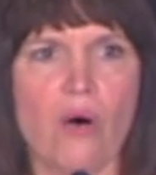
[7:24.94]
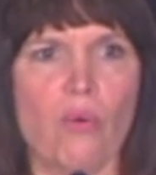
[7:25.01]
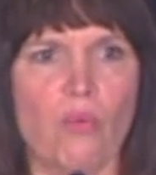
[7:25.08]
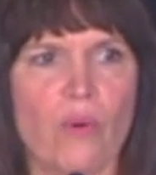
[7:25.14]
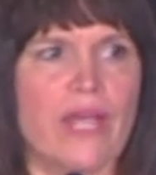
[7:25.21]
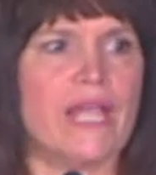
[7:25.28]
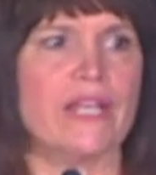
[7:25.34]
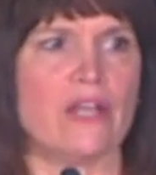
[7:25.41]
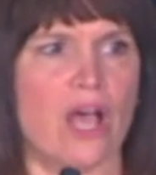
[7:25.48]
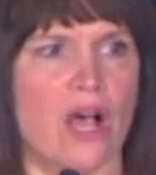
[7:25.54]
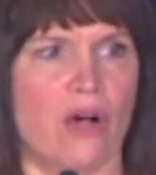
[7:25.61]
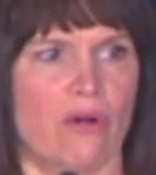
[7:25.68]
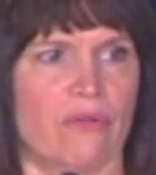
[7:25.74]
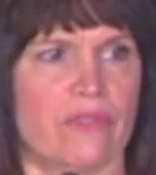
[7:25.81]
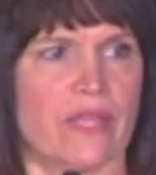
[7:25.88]
We
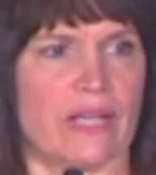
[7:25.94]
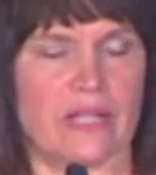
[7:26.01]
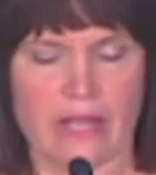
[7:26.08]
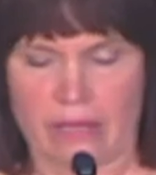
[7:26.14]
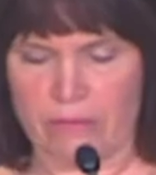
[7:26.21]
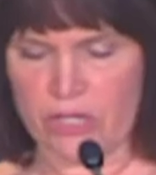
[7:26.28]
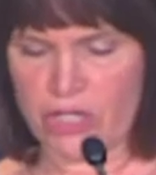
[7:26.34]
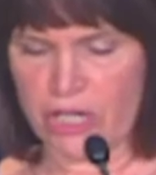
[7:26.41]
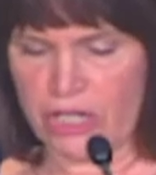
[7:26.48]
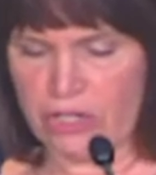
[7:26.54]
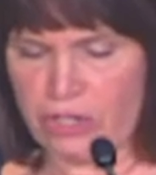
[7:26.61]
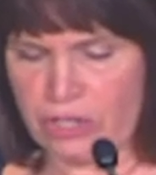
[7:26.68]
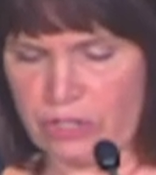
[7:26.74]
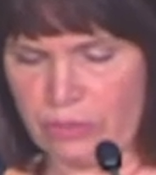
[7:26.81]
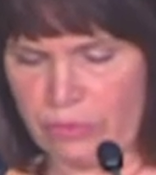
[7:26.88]
know that climate change
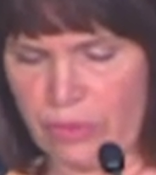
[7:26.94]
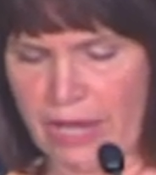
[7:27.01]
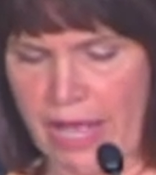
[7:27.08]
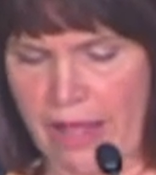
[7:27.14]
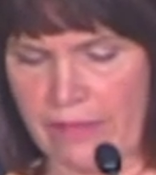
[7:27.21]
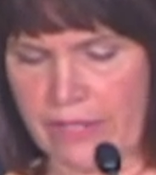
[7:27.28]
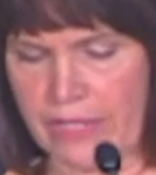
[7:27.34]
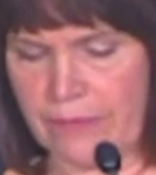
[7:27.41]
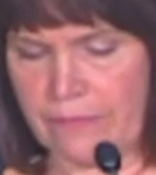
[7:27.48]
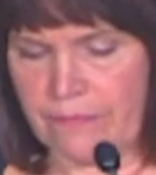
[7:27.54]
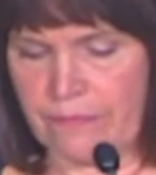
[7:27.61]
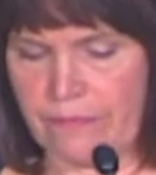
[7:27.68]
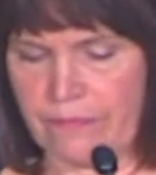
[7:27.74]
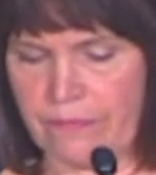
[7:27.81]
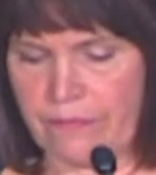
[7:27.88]
is a reality,
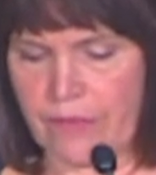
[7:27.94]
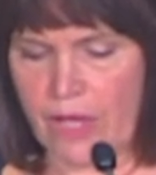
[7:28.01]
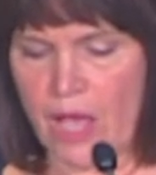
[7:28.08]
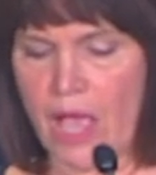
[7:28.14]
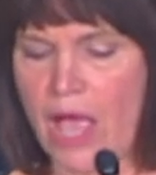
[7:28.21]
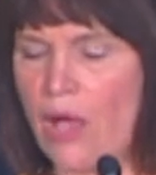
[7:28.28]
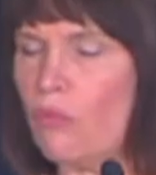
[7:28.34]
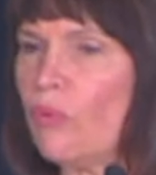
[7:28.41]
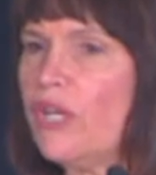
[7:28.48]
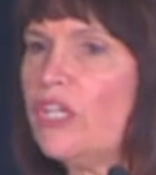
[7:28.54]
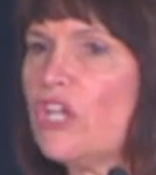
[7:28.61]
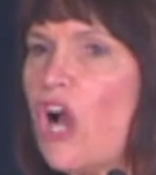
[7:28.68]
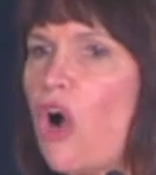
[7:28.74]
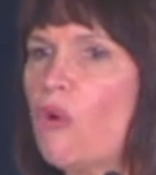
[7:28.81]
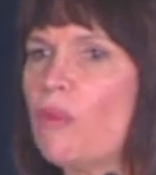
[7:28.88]
and we
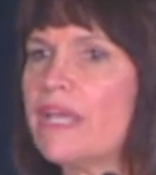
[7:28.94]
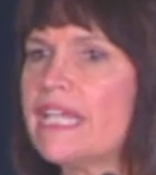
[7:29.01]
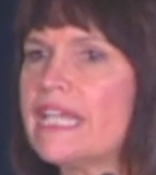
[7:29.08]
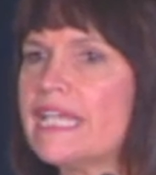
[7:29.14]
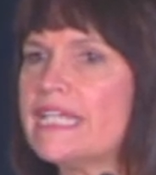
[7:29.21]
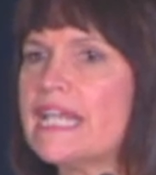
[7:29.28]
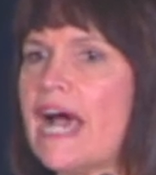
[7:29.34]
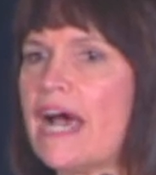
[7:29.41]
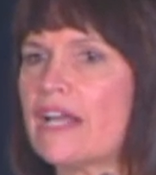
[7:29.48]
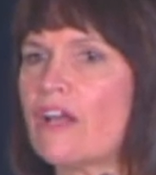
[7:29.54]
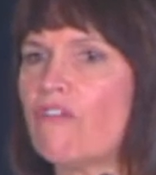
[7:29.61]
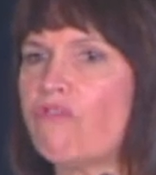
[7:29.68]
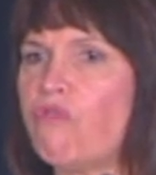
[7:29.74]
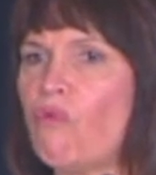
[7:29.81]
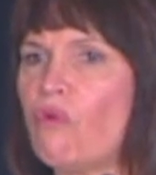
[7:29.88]
know we cannot
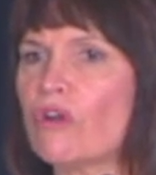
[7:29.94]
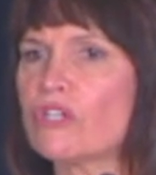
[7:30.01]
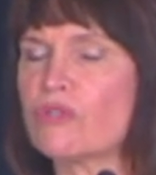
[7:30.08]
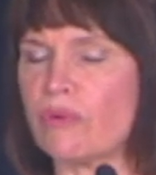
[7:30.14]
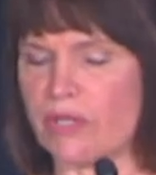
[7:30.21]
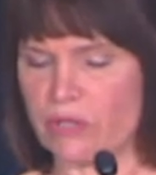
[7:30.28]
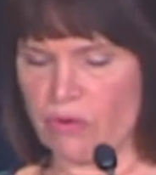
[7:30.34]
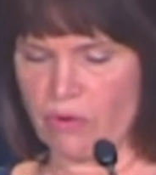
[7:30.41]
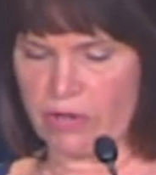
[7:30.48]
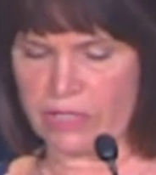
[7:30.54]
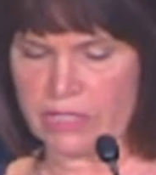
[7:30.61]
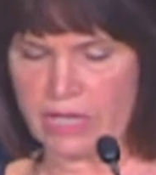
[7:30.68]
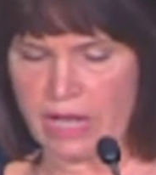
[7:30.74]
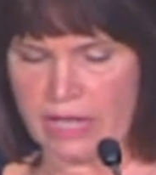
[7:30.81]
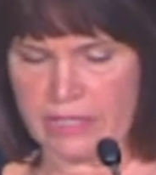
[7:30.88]
afford to ignore
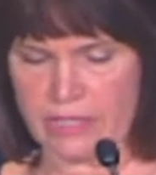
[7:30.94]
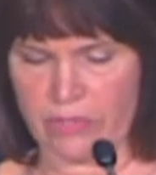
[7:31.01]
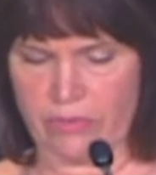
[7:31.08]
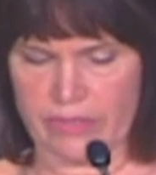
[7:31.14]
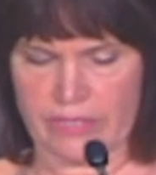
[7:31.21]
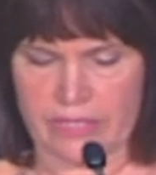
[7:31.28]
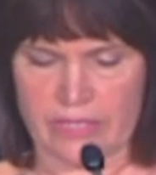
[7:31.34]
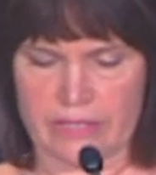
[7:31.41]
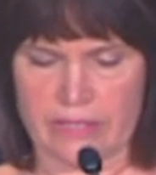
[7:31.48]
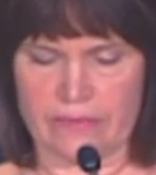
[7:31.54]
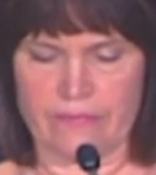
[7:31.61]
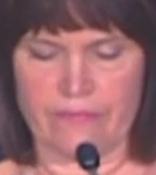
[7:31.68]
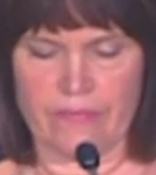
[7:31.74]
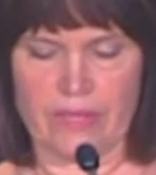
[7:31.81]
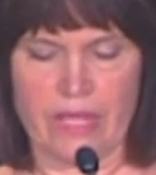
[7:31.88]
its consequences.
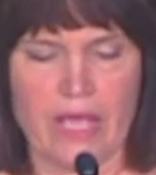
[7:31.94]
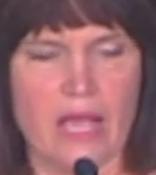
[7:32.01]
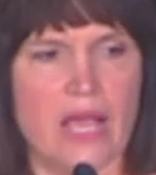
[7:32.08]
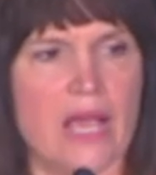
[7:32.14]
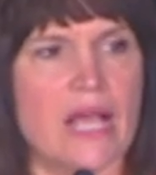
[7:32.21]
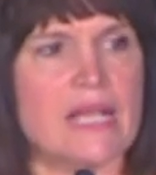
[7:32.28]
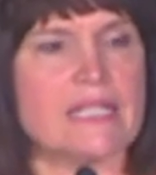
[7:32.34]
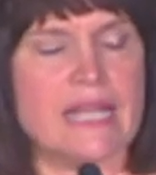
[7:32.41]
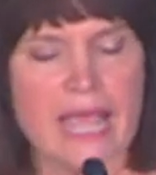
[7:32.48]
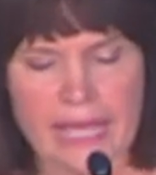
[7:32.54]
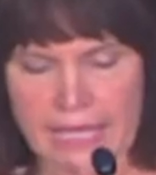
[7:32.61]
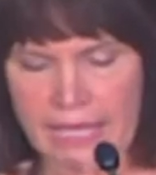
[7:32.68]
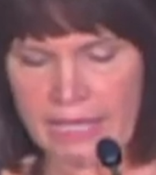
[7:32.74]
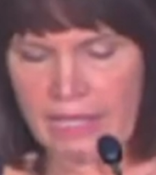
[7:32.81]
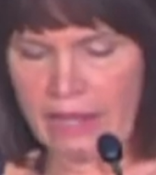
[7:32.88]

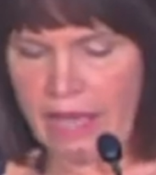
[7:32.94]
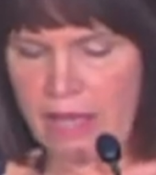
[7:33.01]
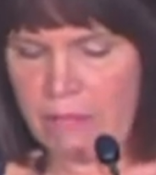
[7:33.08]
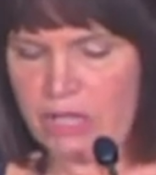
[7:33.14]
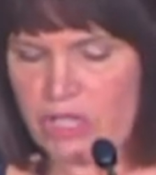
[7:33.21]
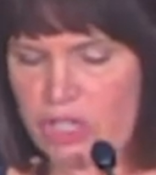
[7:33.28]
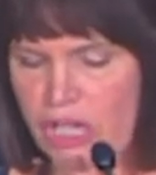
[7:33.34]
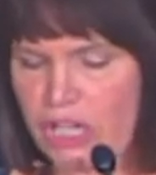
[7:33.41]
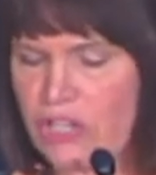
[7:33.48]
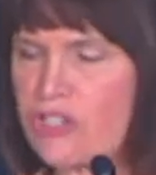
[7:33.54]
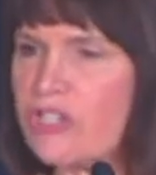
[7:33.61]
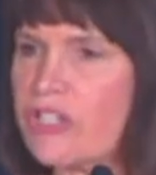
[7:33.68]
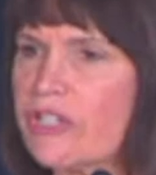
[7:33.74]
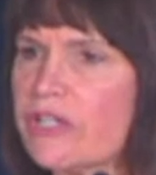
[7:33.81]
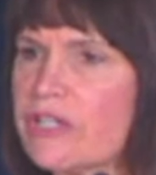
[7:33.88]
Taking climate change
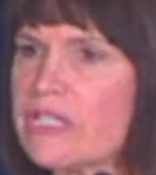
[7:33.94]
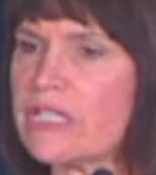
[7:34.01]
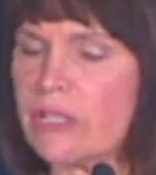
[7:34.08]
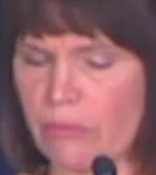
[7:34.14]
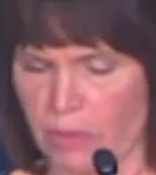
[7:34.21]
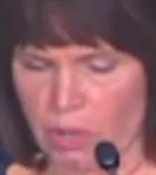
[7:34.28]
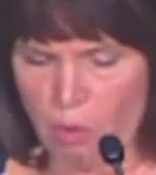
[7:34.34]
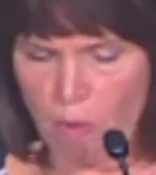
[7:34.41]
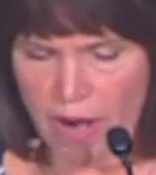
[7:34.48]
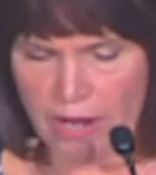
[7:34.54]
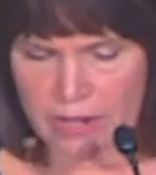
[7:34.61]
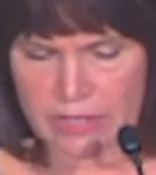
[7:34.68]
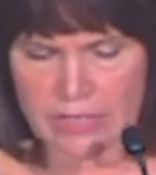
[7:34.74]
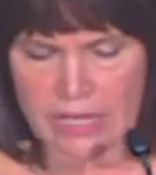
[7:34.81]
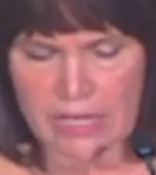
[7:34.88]
seriously
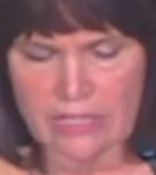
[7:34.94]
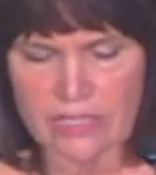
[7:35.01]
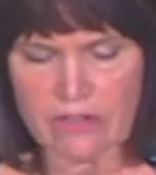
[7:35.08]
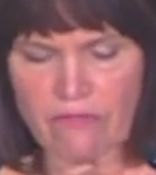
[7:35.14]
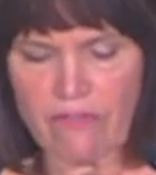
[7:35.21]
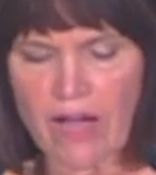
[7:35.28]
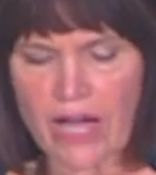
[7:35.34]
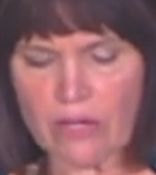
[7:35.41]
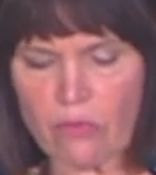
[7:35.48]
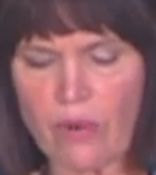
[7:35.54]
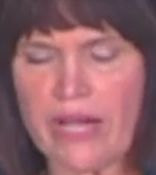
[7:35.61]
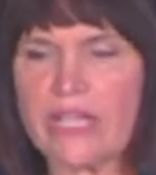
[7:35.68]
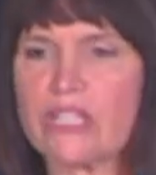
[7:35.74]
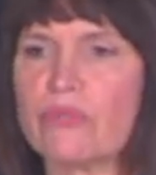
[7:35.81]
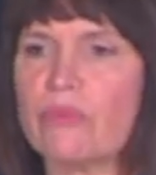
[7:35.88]
requires us to find
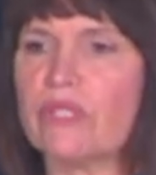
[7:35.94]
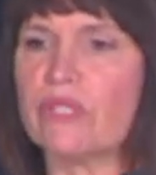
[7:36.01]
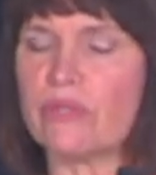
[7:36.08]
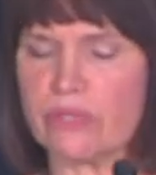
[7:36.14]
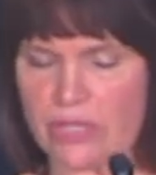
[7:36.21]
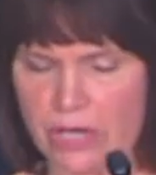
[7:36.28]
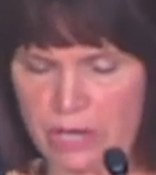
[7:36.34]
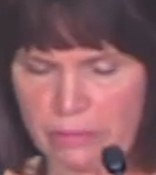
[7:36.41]
ways to reduce our